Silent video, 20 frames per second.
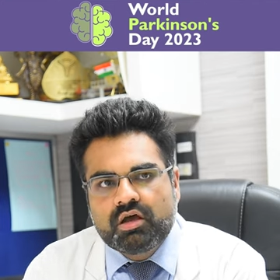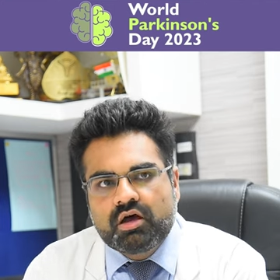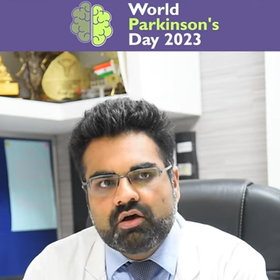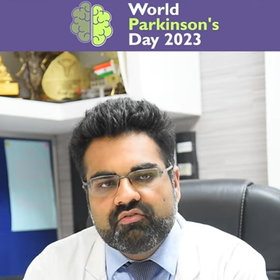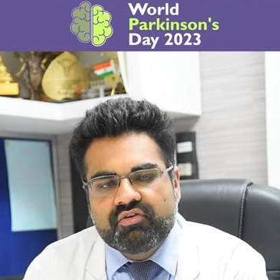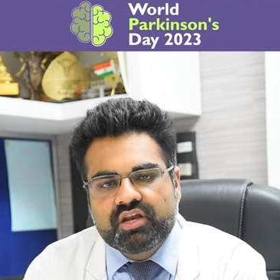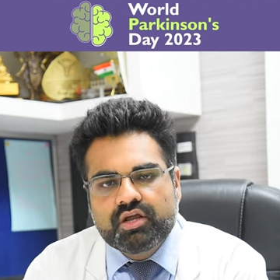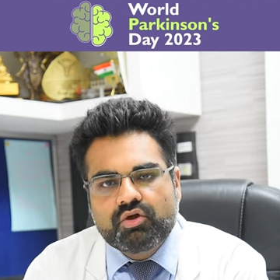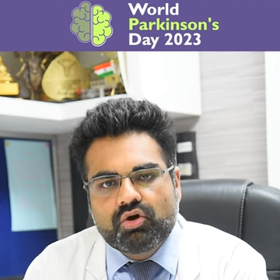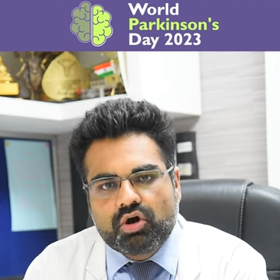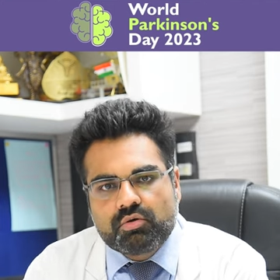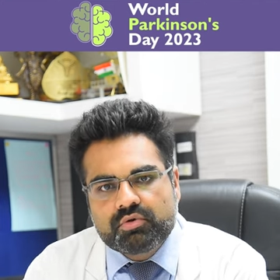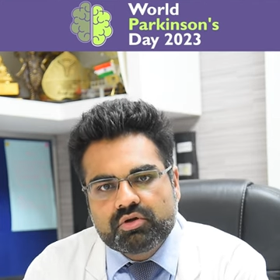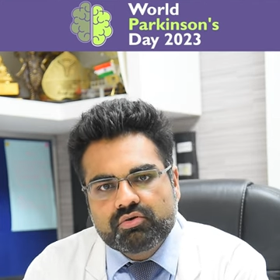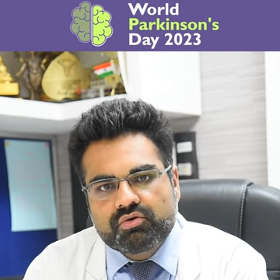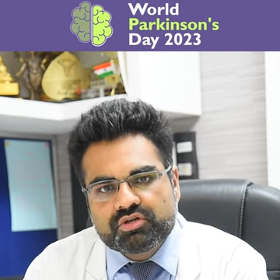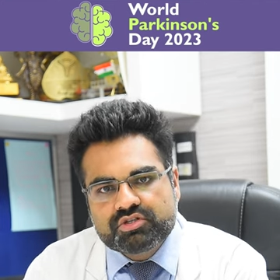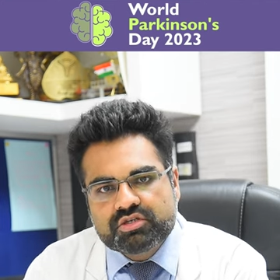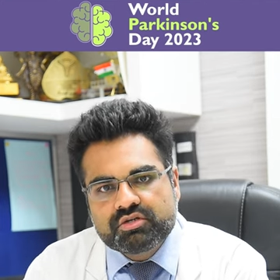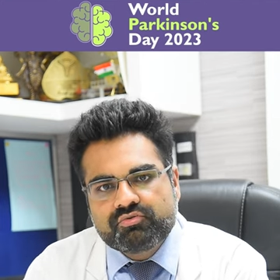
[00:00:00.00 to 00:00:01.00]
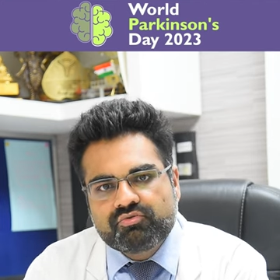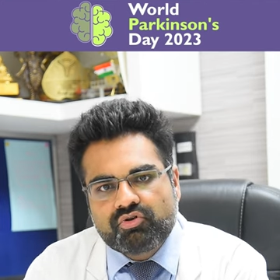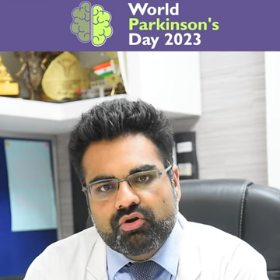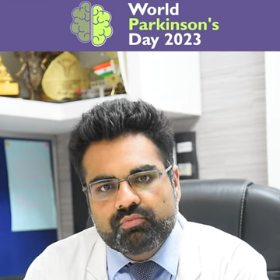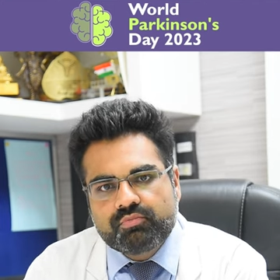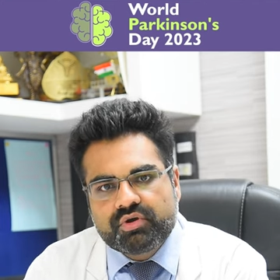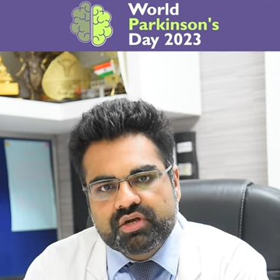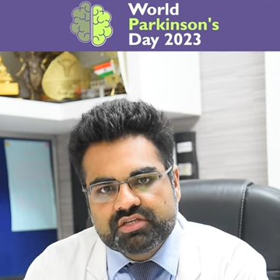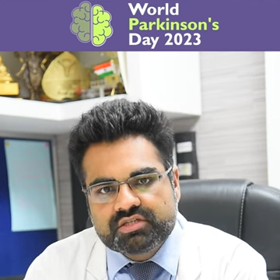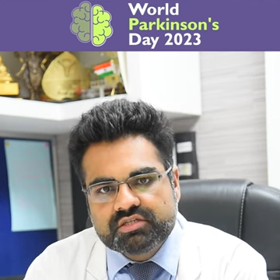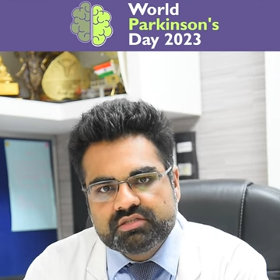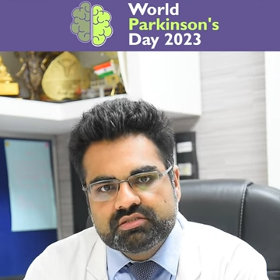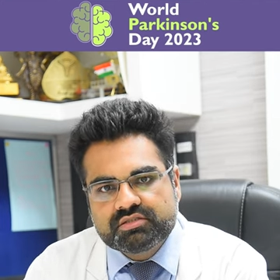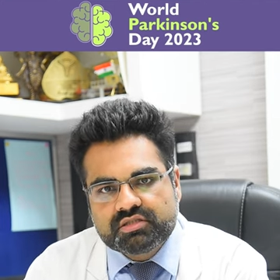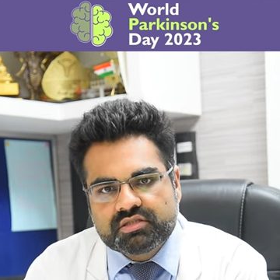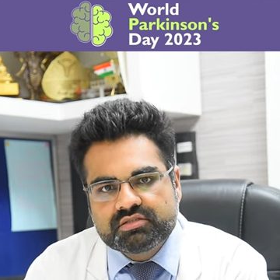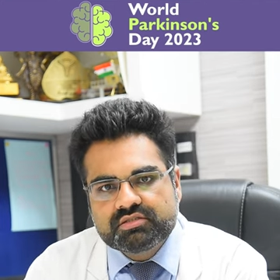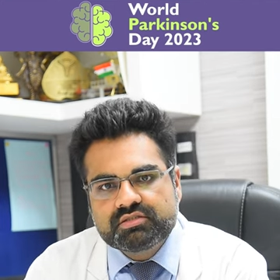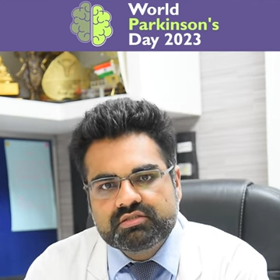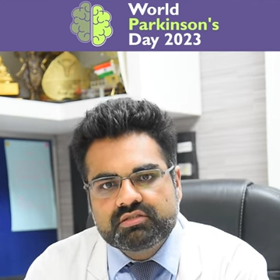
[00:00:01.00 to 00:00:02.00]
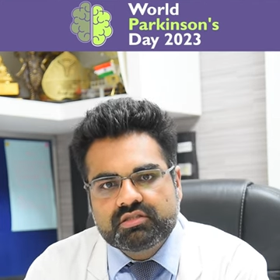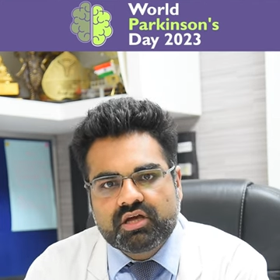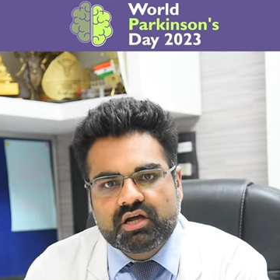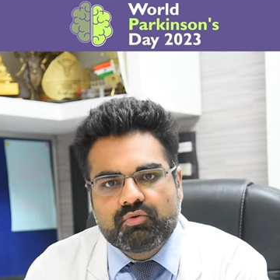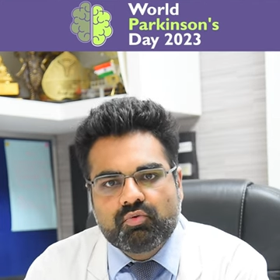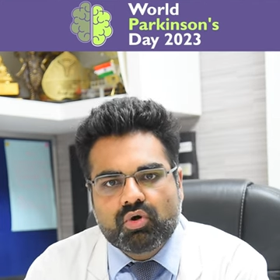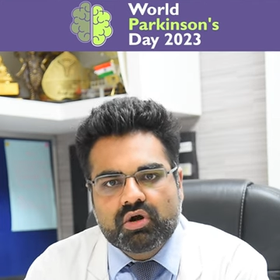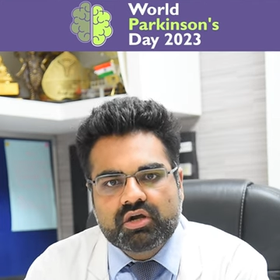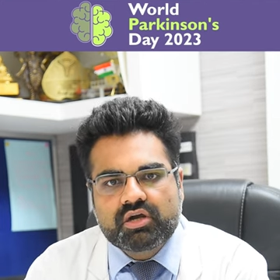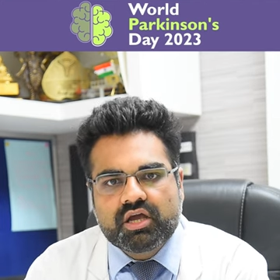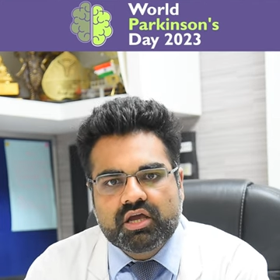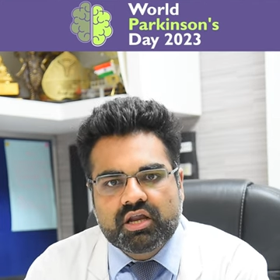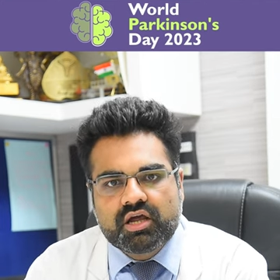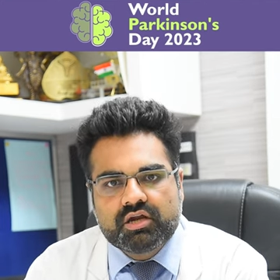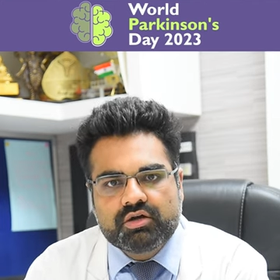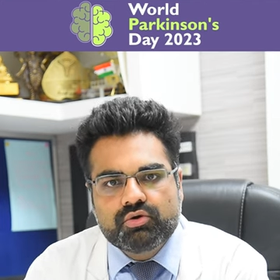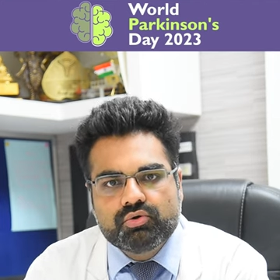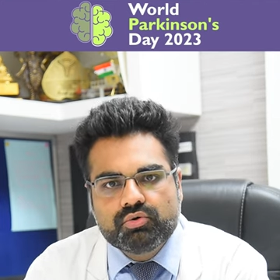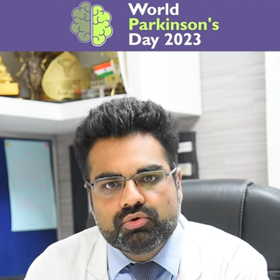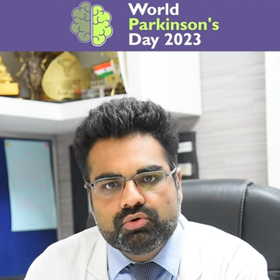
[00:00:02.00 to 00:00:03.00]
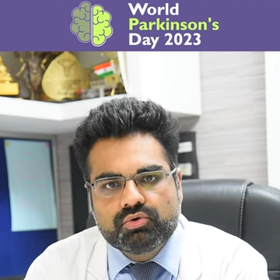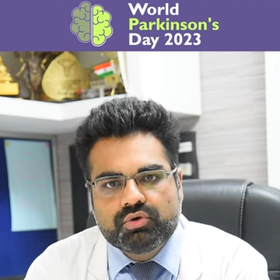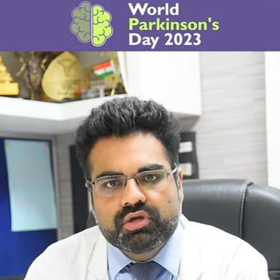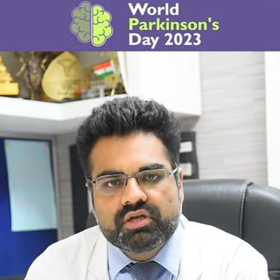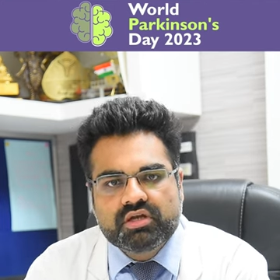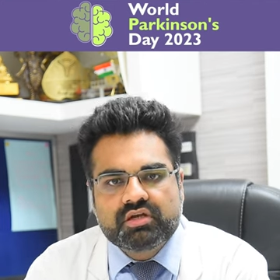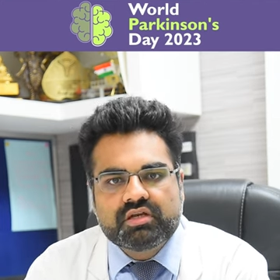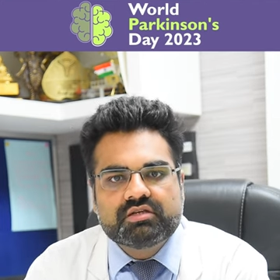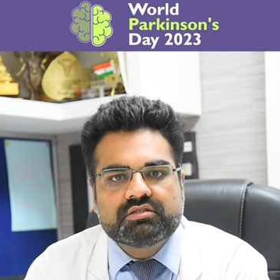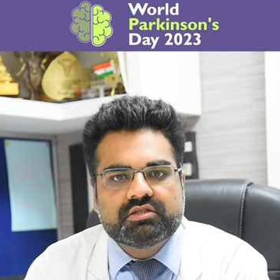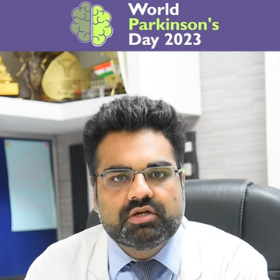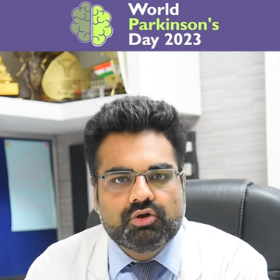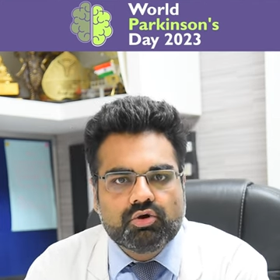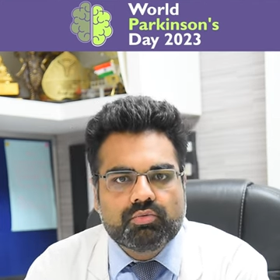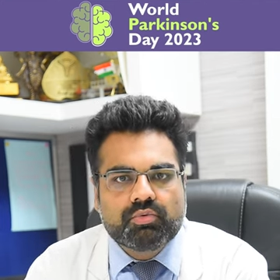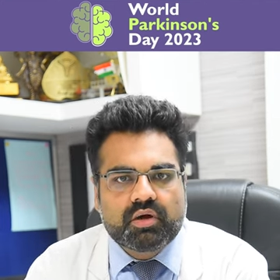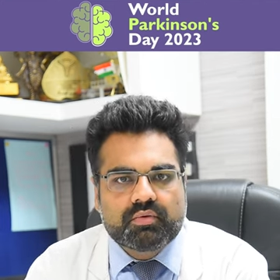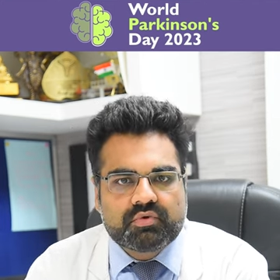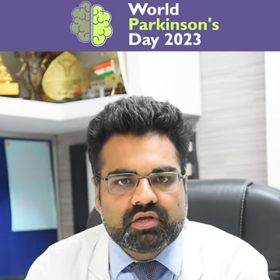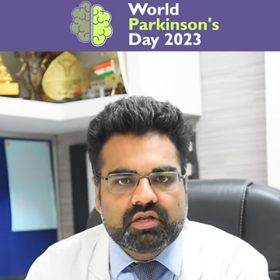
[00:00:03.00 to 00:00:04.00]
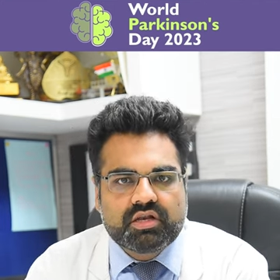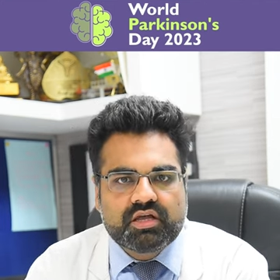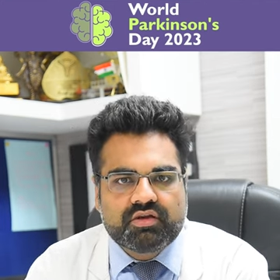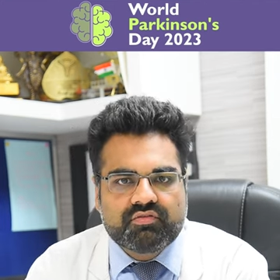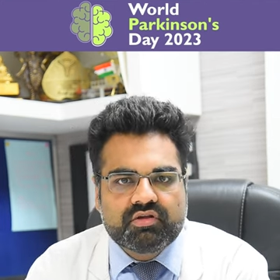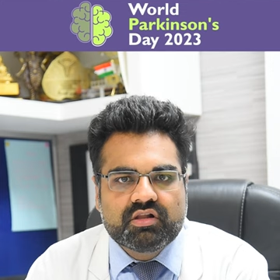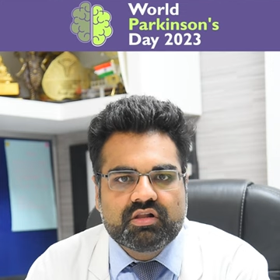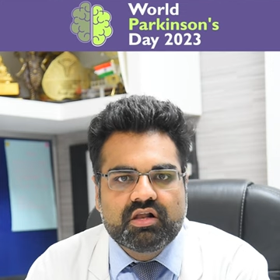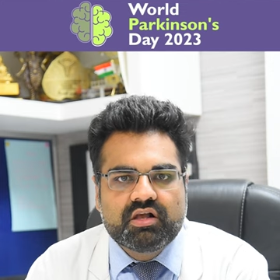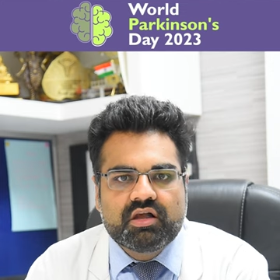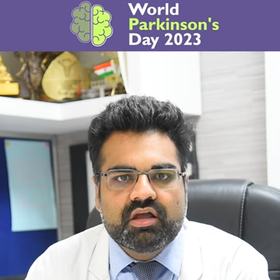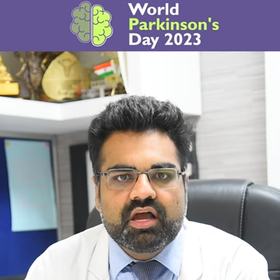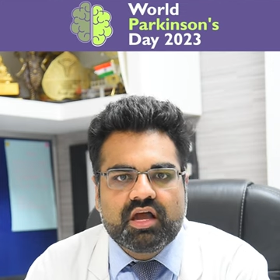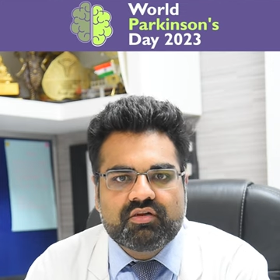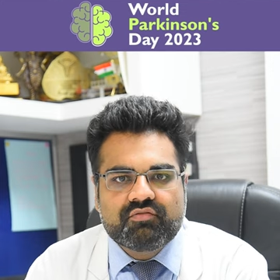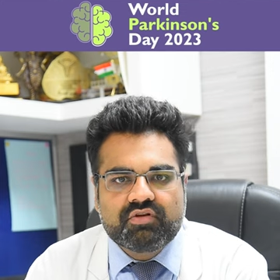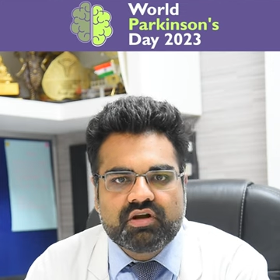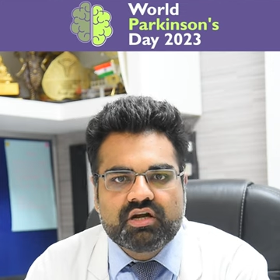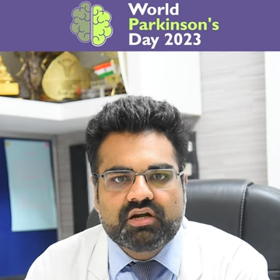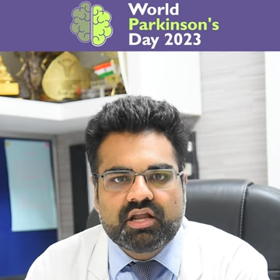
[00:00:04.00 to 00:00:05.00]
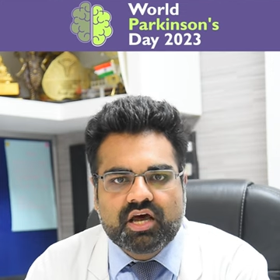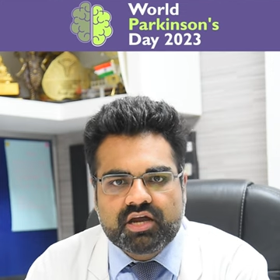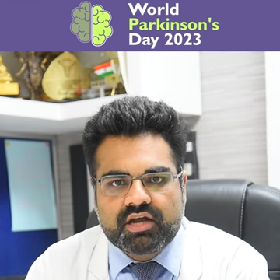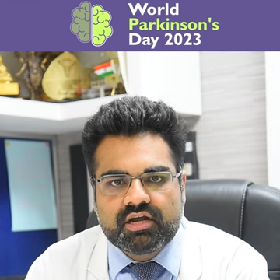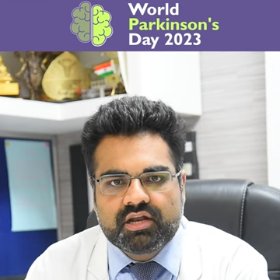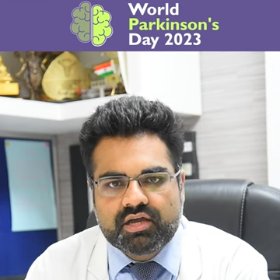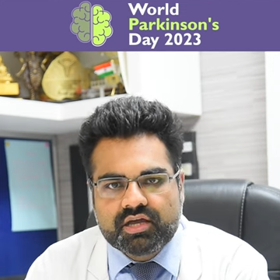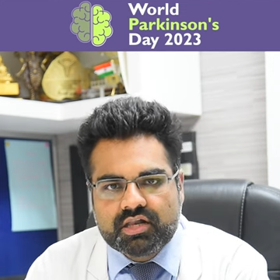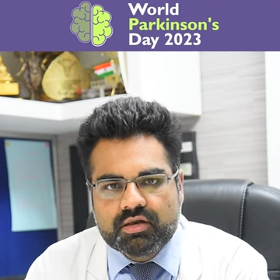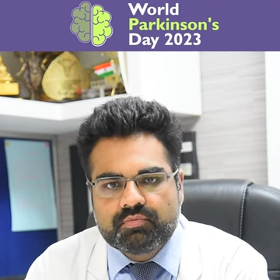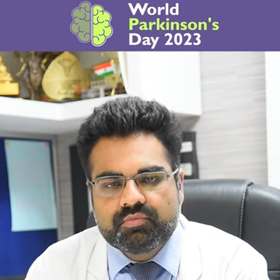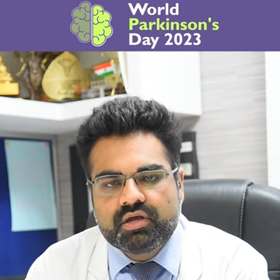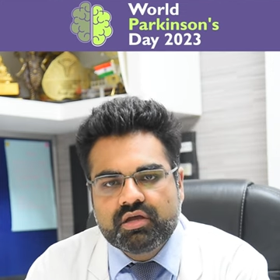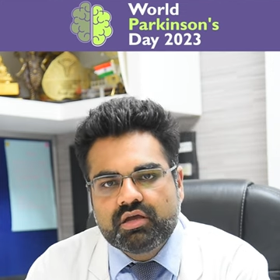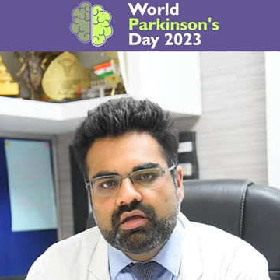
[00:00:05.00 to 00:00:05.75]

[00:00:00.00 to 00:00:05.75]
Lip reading: A very common question from patients is that what can I do to increase the dopamine level and will diet help?